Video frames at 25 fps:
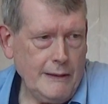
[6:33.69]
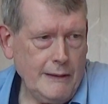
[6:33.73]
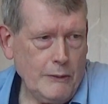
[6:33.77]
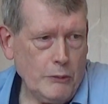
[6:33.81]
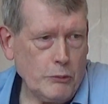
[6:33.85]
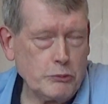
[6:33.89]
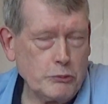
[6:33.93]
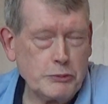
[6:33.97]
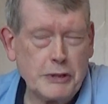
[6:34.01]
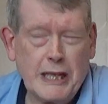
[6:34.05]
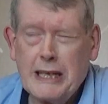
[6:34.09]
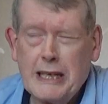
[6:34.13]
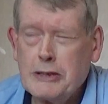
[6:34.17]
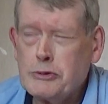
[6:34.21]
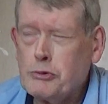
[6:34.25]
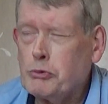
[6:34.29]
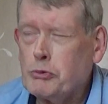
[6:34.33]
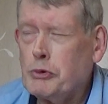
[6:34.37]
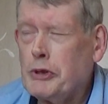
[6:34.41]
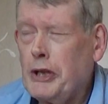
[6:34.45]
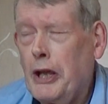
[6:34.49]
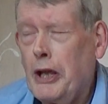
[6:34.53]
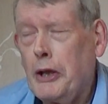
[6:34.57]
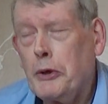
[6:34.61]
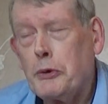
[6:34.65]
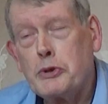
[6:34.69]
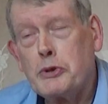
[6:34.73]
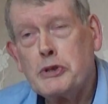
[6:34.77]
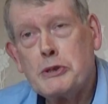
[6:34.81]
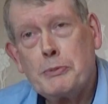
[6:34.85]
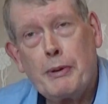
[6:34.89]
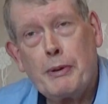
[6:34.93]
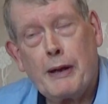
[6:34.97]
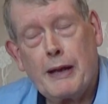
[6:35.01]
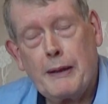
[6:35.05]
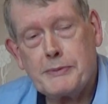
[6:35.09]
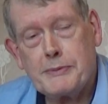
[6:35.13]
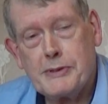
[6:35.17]
or diesel coach
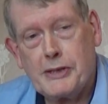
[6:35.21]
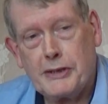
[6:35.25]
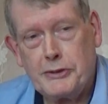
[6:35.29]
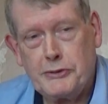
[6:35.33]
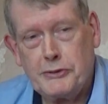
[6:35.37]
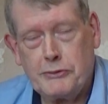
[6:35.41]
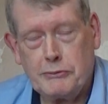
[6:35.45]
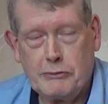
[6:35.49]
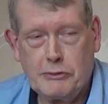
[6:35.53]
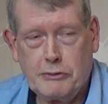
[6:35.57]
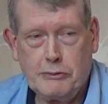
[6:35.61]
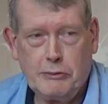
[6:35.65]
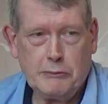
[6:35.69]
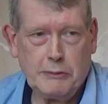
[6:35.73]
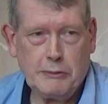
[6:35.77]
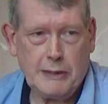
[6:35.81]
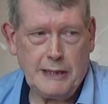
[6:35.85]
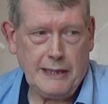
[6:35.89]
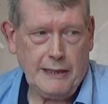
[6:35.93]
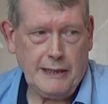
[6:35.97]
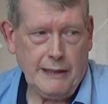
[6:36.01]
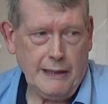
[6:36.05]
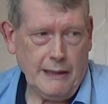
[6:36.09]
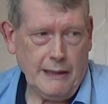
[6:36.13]
perhaps I should call it,